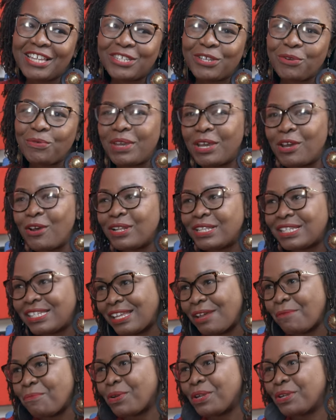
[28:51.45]
So we got
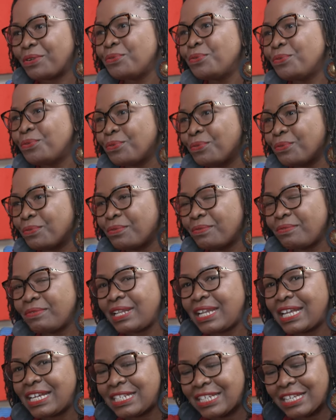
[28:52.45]
someone who
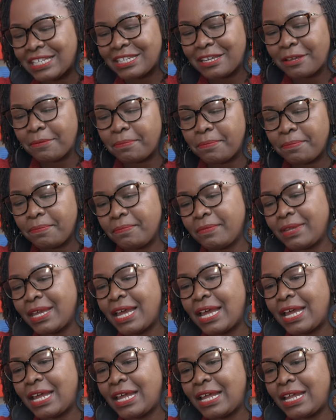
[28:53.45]
linked us up
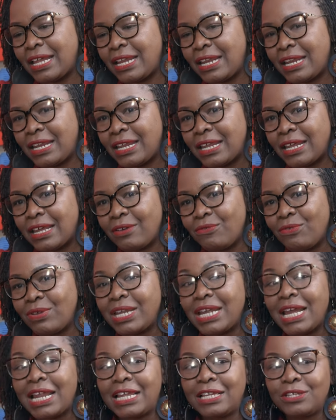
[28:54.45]
and
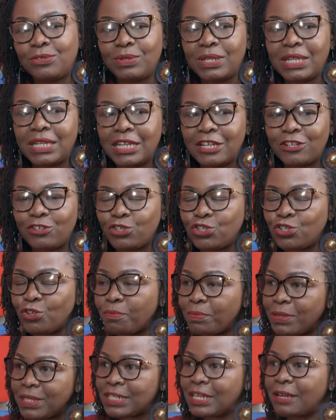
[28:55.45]
we realized we needed to
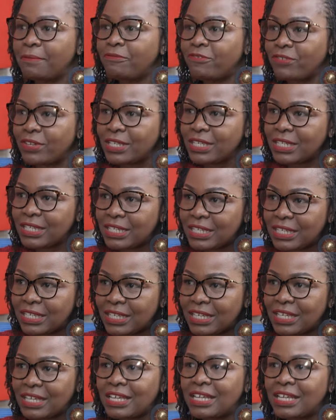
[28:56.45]
chop it up first